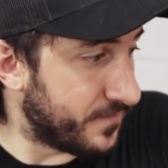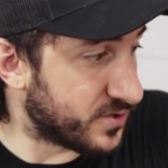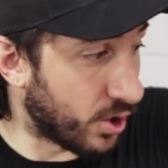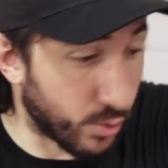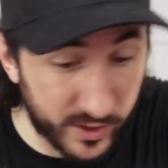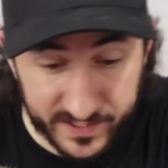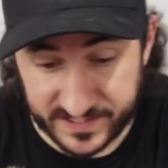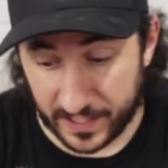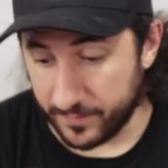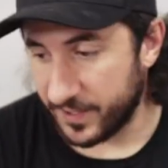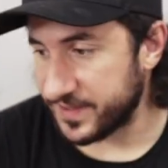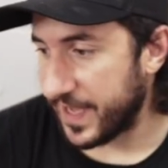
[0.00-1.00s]
So really
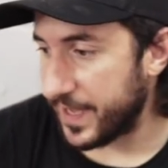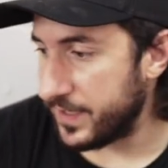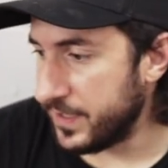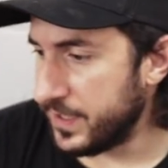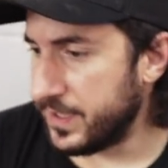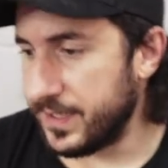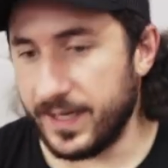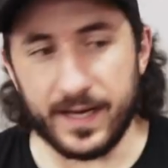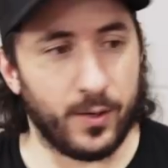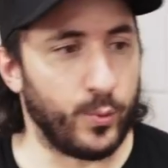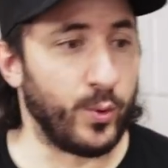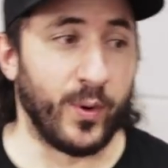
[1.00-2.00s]
excited about
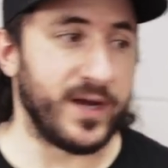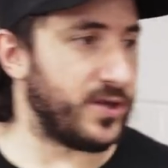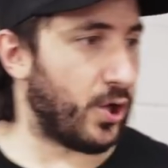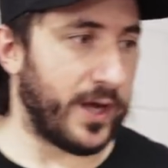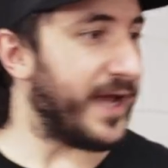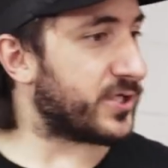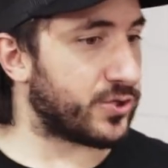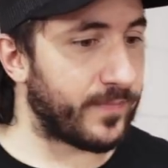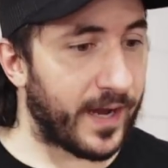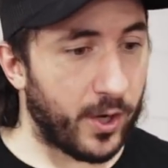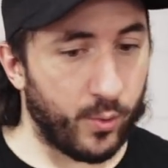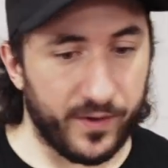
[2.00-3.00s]
that. We went the extra
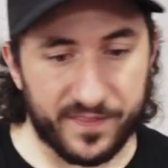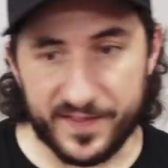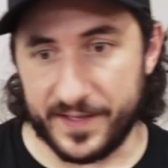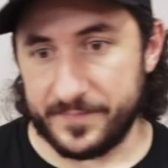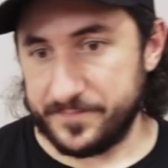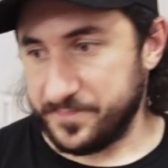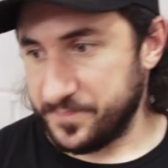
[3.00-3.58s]
mile with it,